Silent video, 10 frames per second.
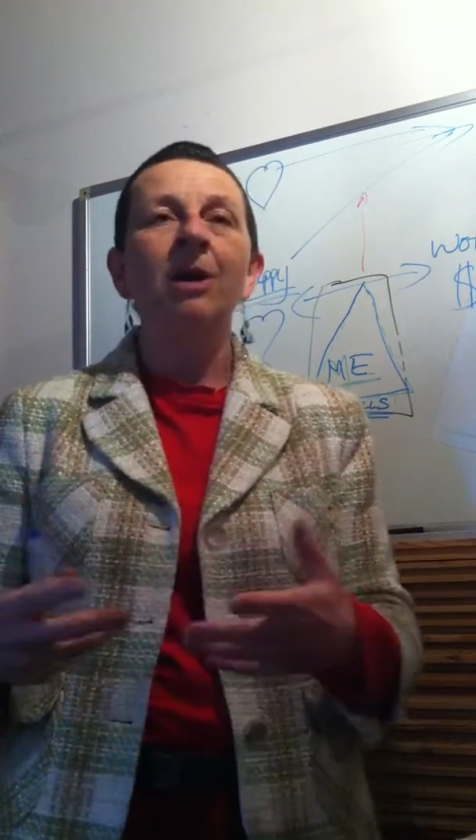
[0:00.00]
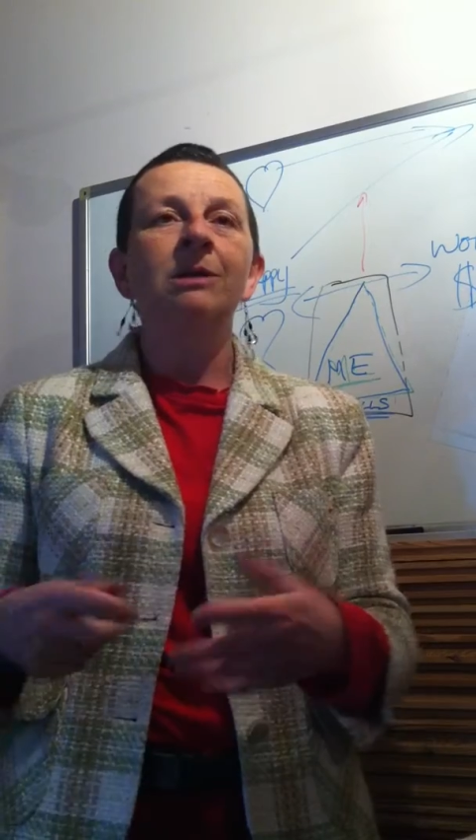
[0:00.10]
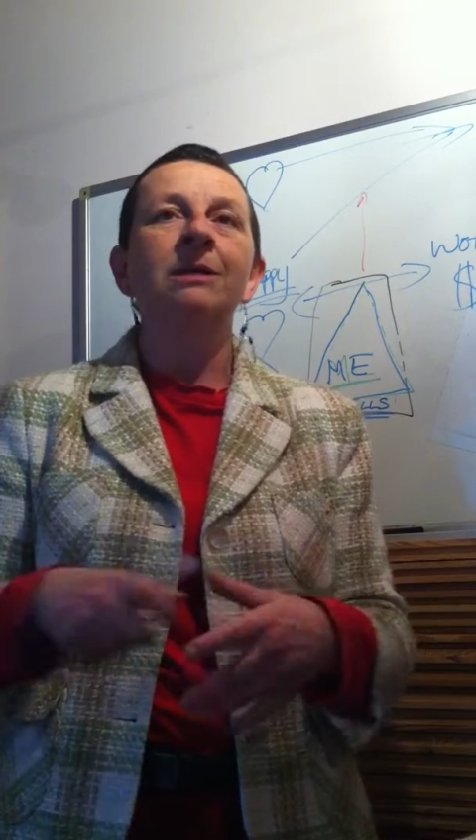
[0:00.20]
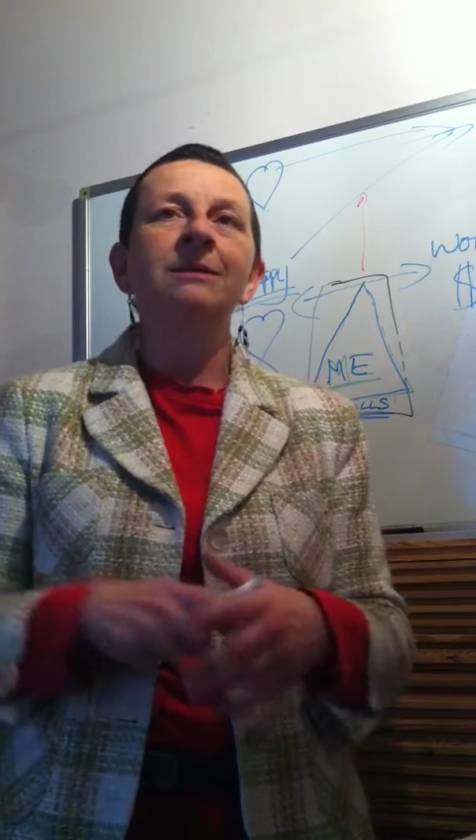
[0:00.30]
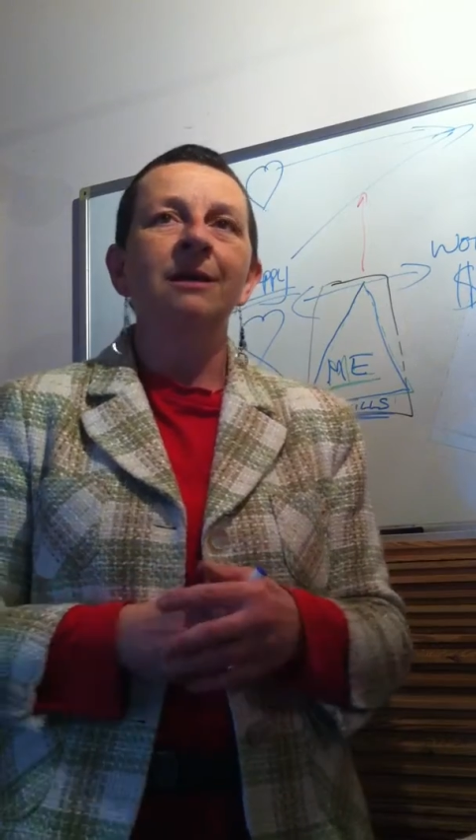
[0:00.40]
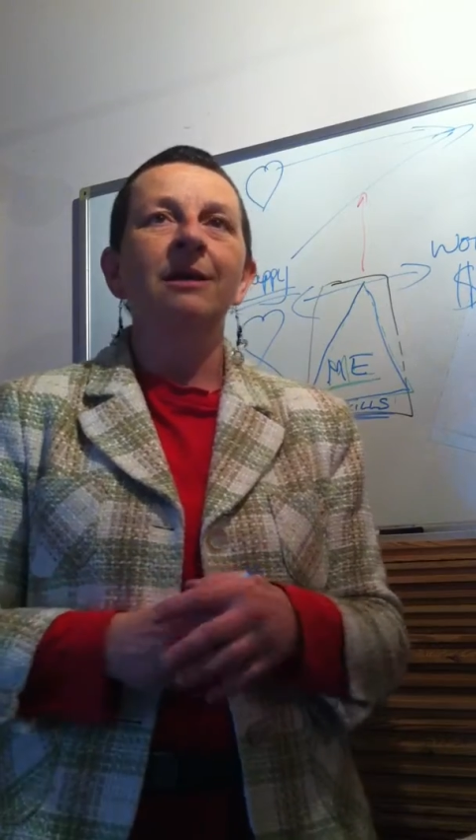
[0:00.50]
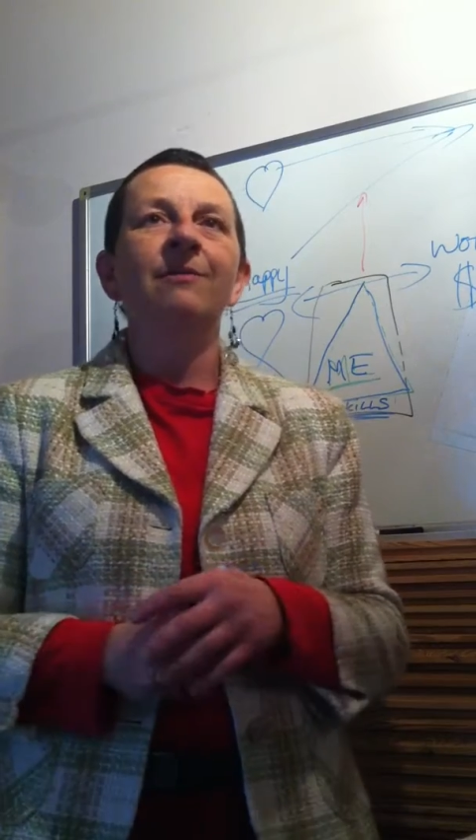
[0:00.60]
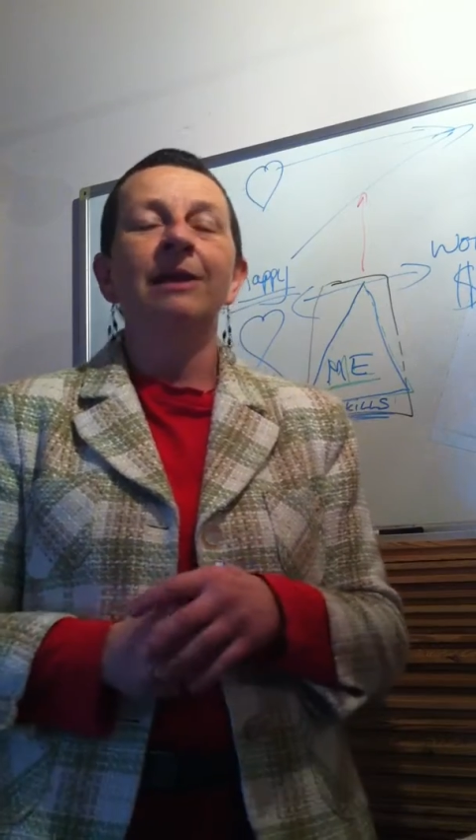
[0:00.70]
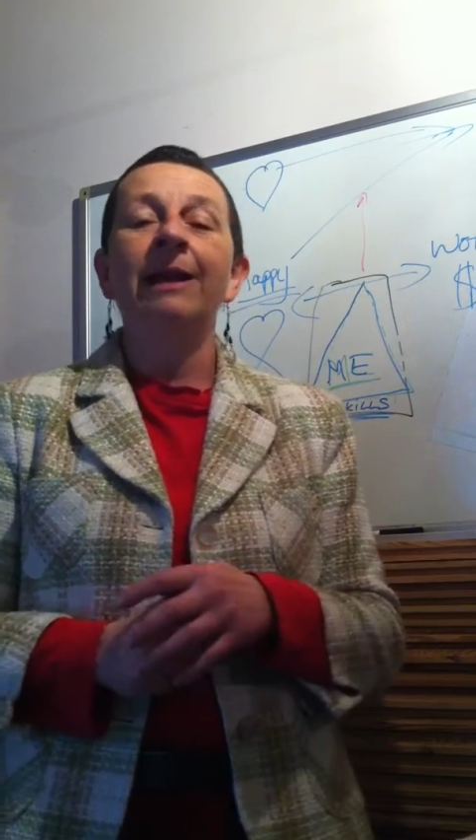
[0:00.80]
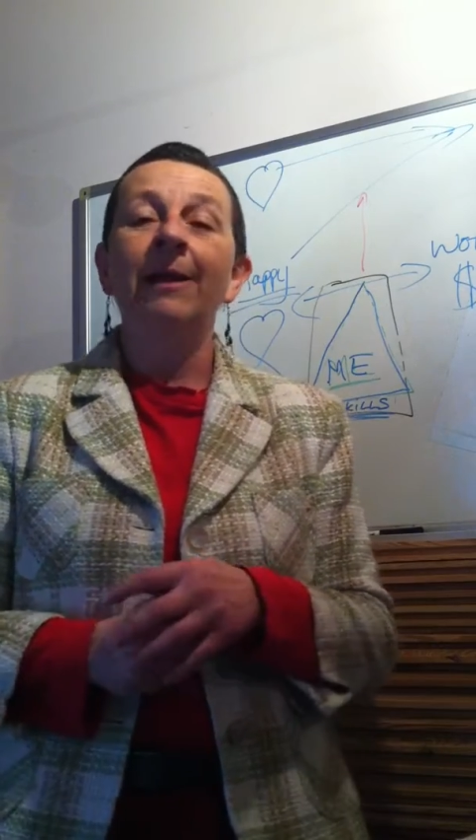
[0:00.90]
marketing side
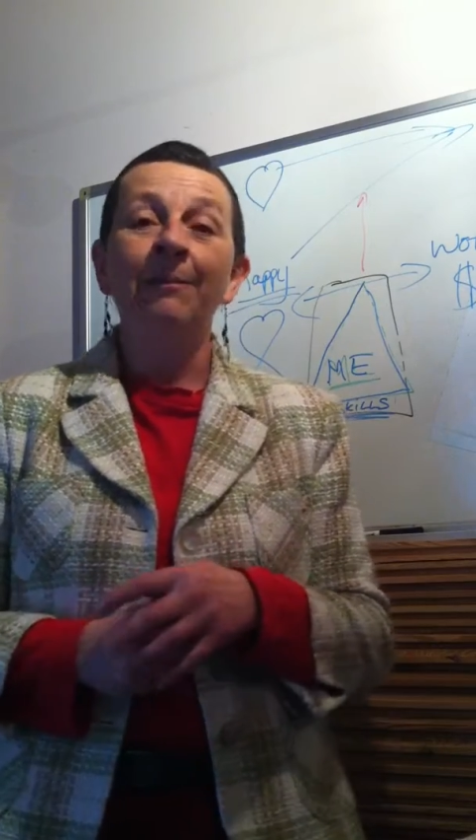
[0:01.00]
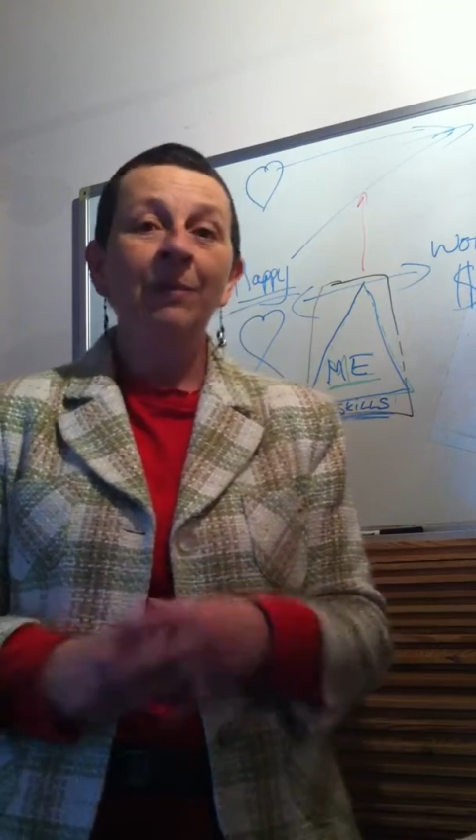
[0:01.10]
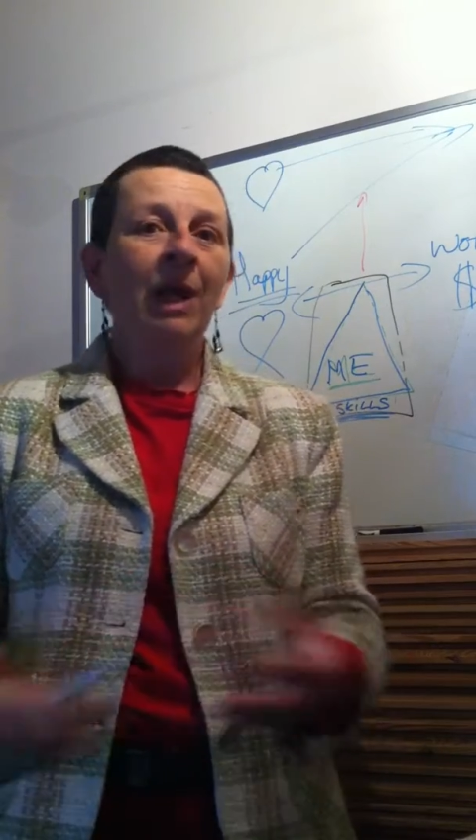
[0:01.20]
of it now.